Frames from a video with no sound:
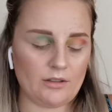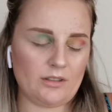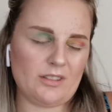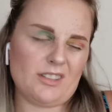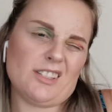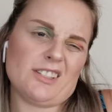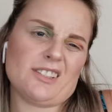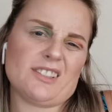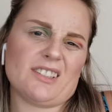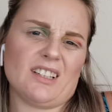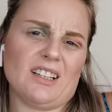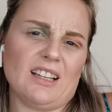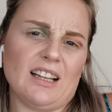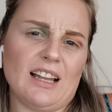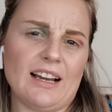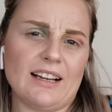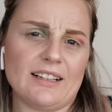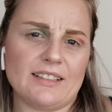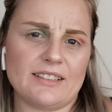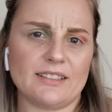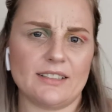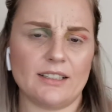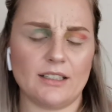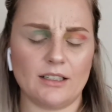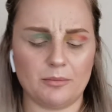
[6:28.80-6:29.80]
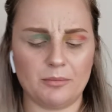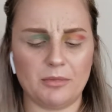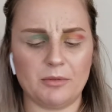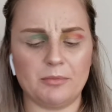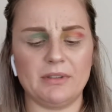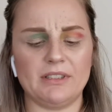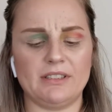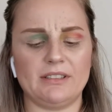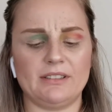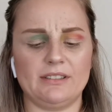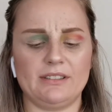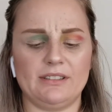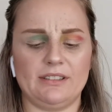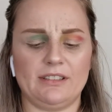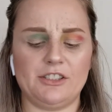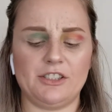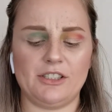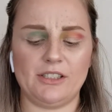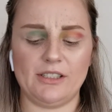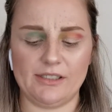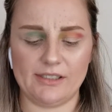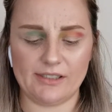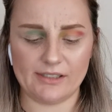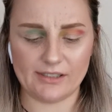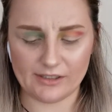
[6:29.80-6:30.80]
Just to lighten it up a bit and
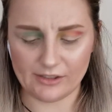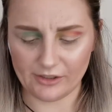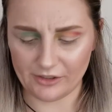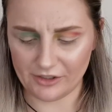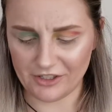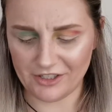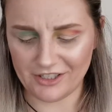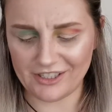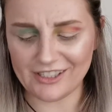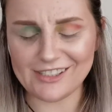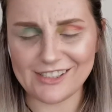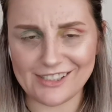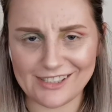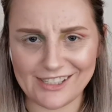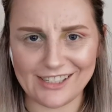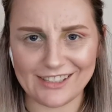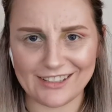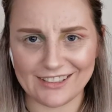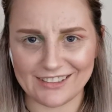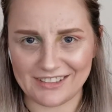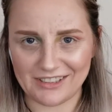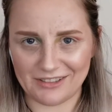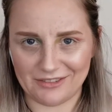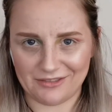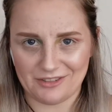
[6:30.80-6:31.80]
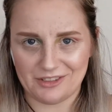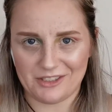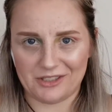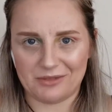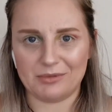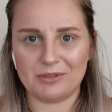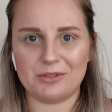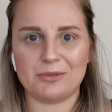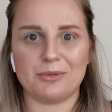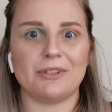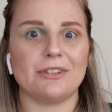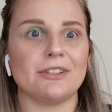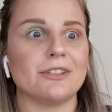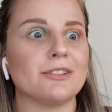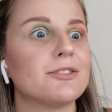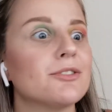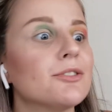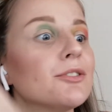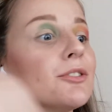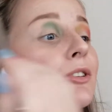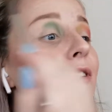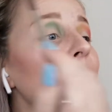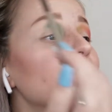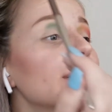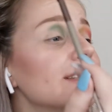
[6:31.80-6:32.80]
actually so you see the difference between the
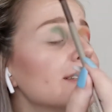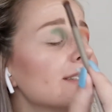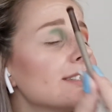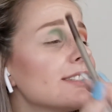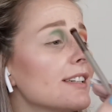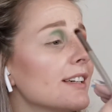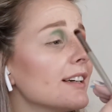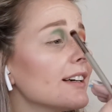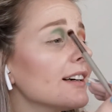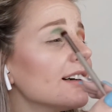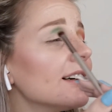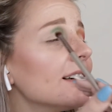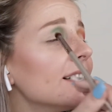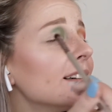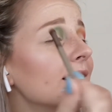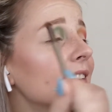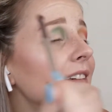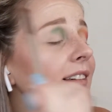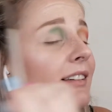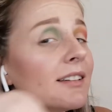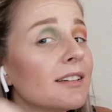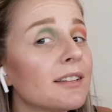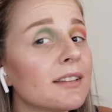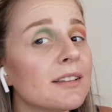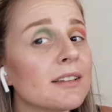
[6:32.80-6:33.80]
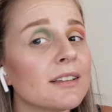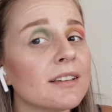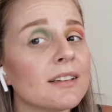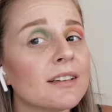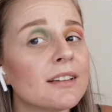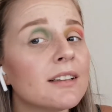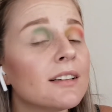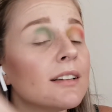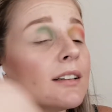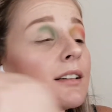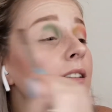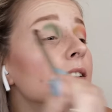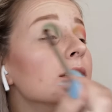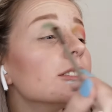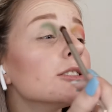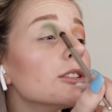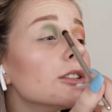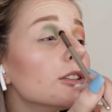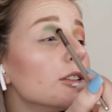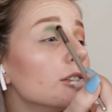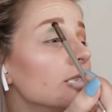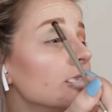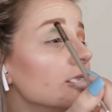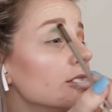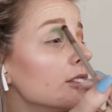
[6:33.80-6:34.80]
two greens here. So
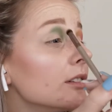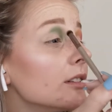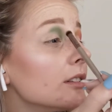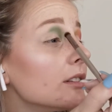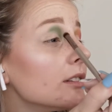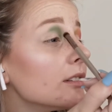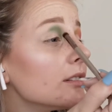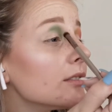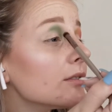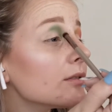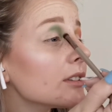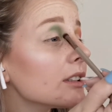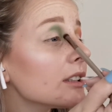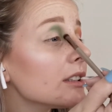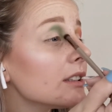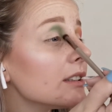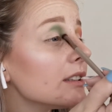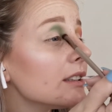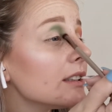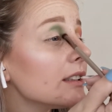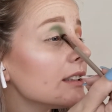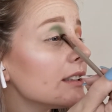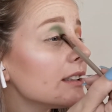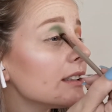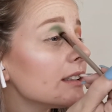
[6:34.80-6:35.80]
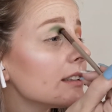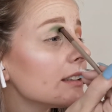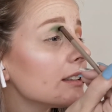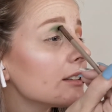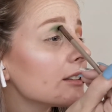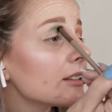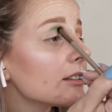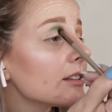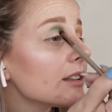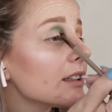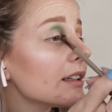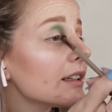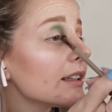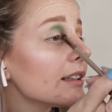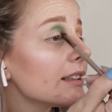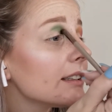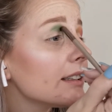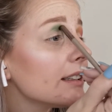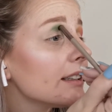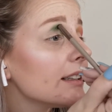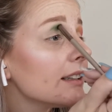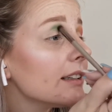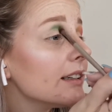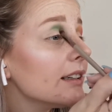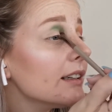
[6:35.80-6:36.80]
I'm going to add it right
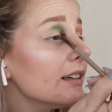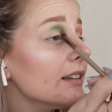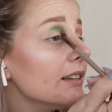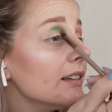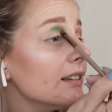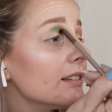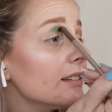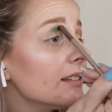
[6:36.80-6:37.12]
here.